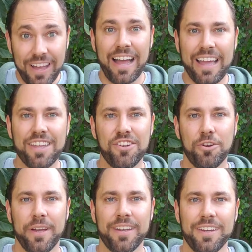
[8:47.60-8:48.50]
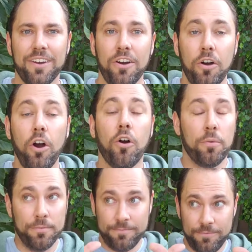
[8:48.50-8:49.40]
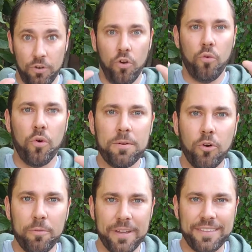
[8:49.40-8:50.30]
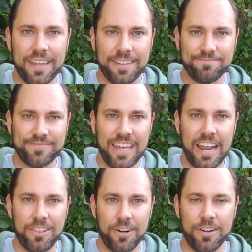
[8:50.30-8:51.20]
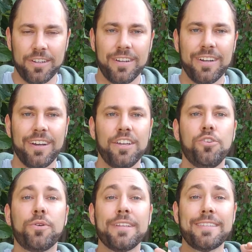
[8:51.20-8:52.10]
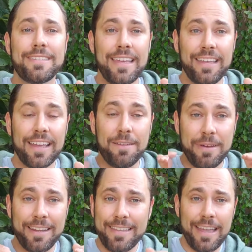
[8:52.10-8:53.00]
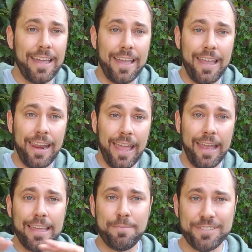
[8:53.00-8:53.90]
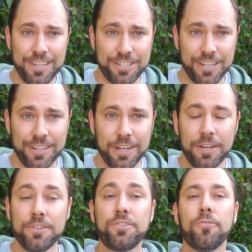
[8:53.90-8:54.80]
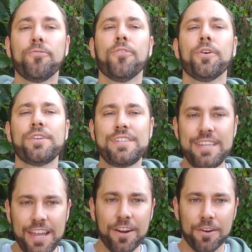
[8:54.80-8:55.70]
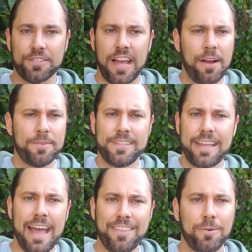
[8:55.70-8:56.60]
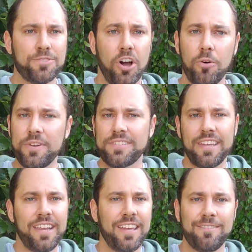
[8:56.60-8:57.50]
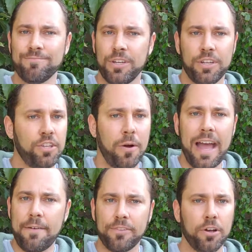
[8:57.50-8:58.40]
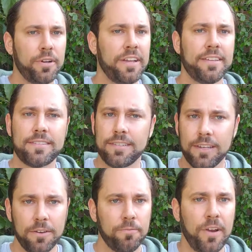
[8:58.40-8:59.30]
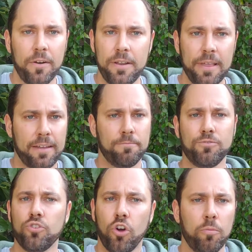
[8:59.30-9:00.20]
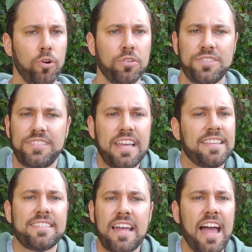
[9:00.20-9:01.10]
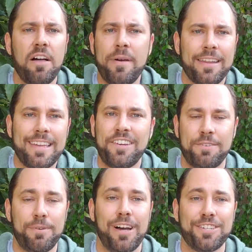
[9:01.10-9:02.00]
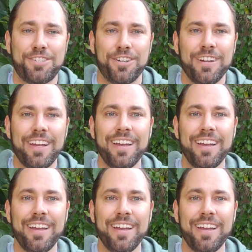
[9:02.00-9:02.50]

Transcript: I can do it. Oh, one more big thing that I learned. You can sit and meditate in any position. So for years, I was the guy that was always sitting, half lotus, very like normal Zen style meditation posture.